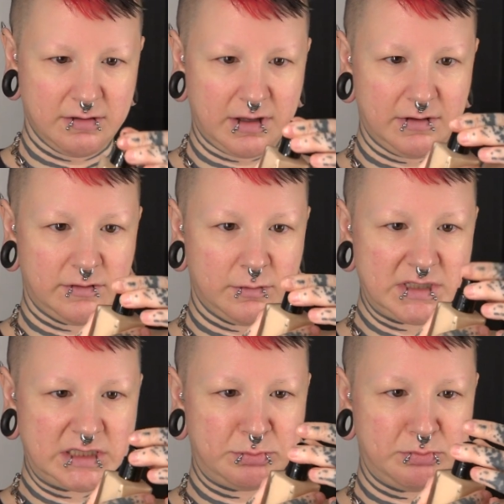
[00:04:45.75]
Okay, so
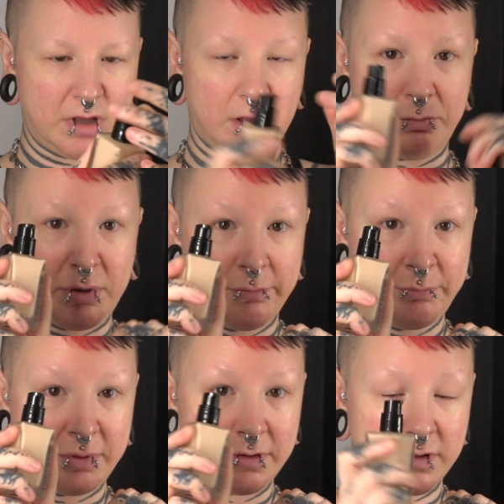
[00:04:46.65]
it's a pump
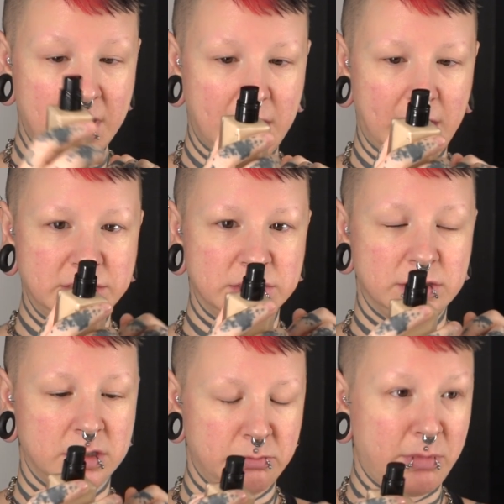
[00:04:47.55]

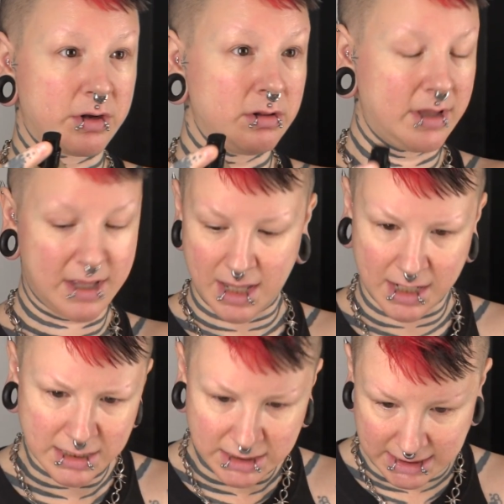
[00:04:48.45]
action bottle,
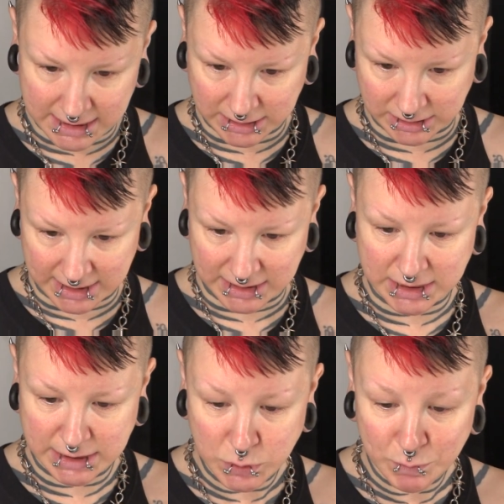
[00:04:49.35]
and it
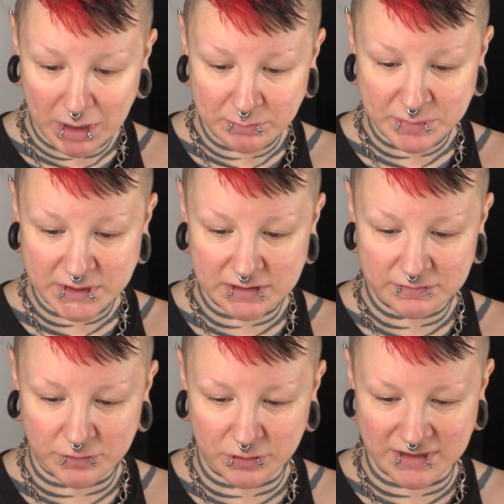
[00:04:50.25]
says 2 pumps
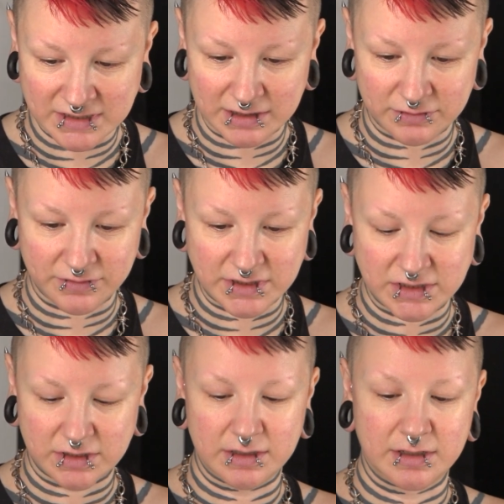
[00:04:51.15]
for your entire face,
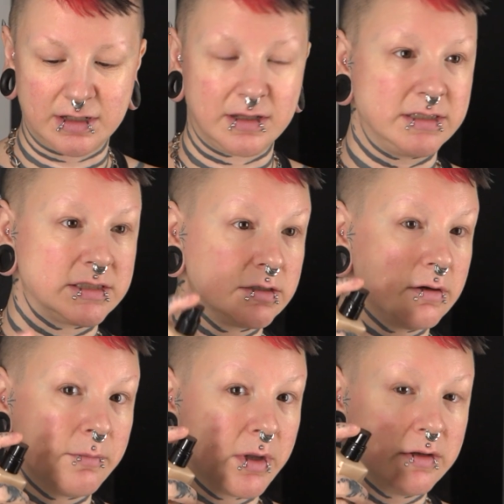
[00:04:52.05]
jaw, and neckline. So
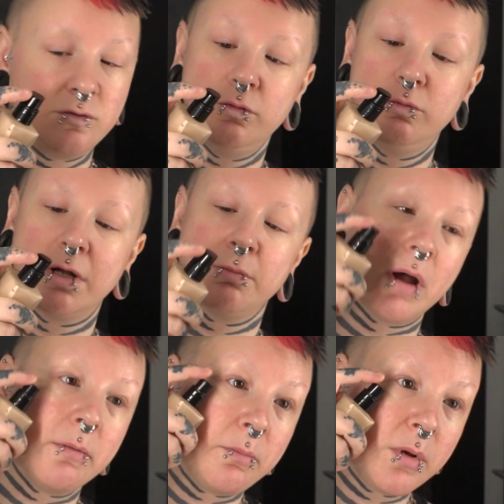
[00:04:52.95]
I'm gonna do 1
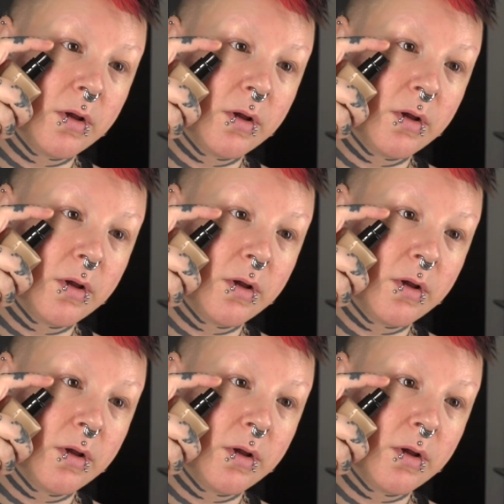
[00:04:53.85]
pump.